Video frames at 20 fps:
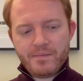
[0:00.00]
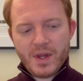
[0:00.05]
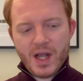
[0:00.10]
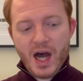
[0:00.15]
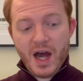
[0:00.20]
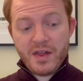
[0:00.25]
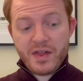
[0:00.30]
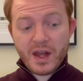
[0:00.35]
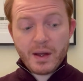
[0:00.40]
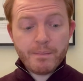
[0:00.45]

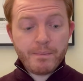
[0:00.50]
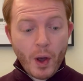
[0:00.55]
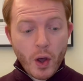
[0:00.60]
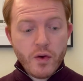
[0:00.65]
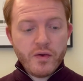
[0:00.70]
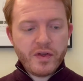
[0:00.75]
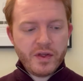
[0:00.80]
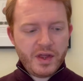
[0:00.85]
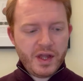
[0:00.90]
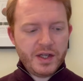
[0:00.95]
I think
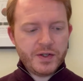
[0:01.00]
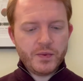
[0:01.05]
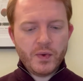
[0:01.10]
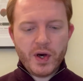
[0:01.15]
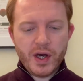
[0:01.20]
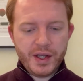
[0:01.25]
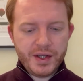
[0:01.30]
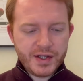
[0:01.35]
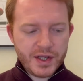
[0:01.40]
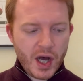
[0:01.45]
both of these
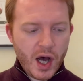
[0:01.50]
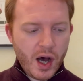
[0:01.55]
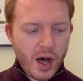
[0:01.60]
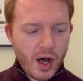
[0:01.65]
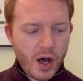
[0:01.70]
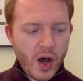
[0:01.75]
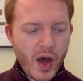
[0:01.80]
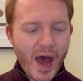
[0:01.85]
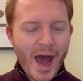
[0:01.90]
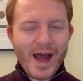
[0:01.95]
wines
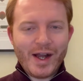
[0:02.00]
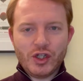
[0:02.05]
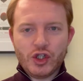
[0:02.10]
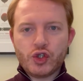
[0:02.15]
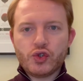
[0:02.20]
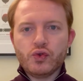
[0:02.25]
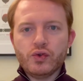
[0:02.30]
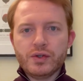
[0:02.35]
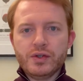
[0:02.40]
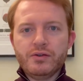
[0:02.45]
are
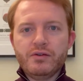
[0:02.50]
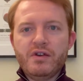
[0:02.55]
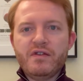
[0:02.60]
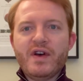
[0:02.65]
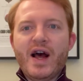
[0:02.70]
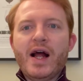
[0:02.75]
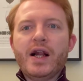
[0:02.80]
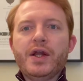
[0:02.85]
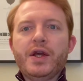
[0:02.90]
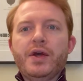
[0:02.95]
extraordinary
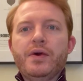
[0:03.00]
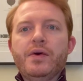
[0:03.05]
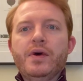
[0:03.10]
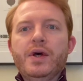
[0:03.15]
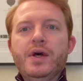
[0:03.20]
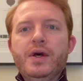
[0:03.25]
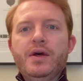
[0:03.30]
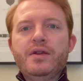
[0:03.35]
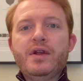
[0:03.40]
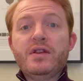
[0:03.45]
value.
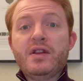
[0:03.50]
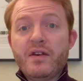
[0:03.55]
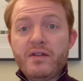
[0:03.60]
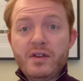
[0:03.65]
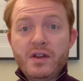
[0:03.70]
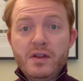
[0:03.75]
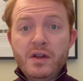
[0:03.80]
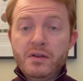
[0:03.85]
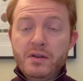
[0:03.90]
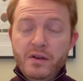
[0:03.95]
They're
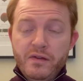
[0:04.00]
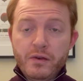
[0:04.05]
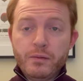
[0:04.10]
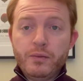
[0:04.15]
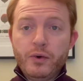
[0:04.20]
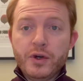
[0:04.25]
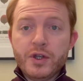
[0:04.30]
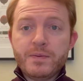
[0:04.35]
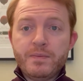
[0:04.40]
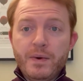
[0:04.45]
different
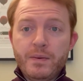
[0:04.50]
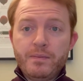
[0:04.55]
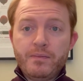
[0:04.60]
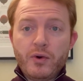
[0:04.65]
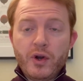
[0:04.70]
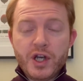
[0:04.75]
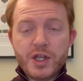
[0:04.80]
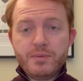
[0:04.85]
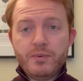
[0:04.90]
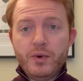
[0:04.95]

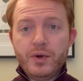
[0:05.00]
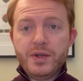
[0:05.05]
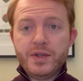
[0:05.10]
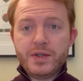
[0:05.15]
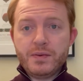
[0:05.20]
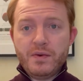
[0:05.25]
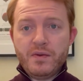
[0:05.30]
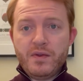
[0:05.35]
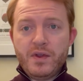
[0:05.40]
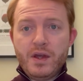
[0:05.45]
price
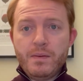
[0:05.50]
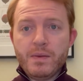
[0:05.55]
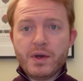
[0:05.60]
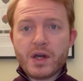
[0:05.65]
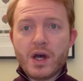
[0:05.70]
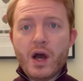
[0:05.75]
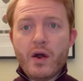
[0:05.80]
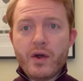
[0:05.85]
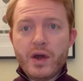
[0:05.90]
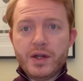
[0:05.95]
points, with the
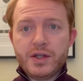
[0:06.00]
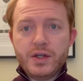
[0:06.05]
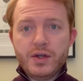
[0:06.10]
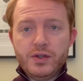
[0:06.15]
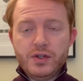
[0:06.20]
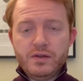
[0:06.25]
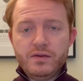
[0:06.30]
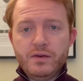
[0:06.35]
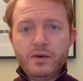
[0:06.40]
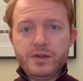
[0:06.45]
Magari at
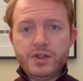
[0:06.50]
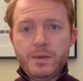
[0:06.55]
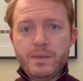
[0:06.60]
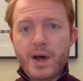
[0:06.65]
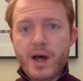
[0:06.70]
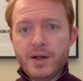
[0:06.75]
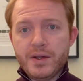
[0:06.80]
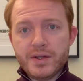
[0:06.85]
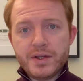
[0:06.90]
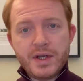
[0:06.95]

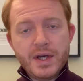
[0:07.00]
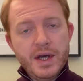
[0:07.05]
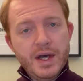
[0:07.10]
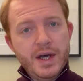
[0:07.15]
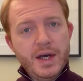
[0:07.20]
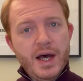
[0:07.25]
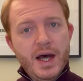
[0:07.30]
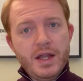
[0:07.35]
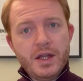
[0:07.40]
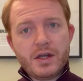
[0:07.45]
£240
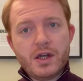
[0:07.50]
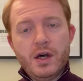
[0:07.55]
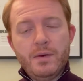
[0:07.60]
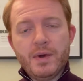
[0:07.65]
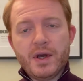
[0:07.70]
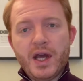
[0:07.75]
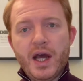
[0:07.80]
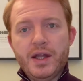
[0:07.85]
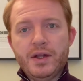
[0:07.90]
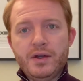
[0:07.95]
and the
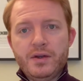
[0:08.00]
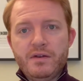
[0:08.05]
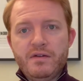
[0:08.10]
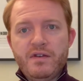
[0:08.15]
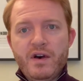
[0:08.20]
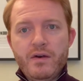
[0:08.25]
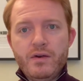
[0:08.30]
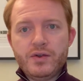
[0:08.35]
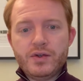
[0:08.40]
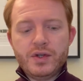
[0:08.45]
Camarcanda at
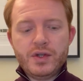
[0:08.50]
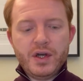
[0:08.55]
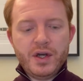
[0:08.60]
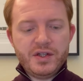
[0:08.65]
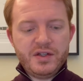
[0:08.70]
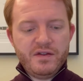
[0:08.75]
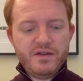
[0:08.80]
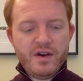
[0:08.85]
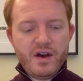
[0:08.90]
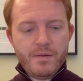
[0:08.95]

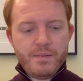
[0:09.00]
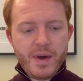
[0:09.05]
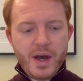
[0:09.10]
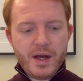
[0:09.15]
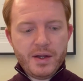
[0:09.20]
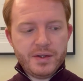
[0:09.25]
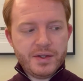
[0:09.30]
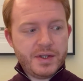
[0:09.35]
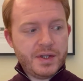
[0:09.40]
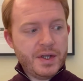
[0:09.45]

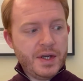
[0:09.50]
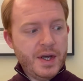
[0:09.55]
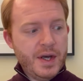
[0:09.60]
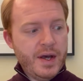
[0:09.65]
£595.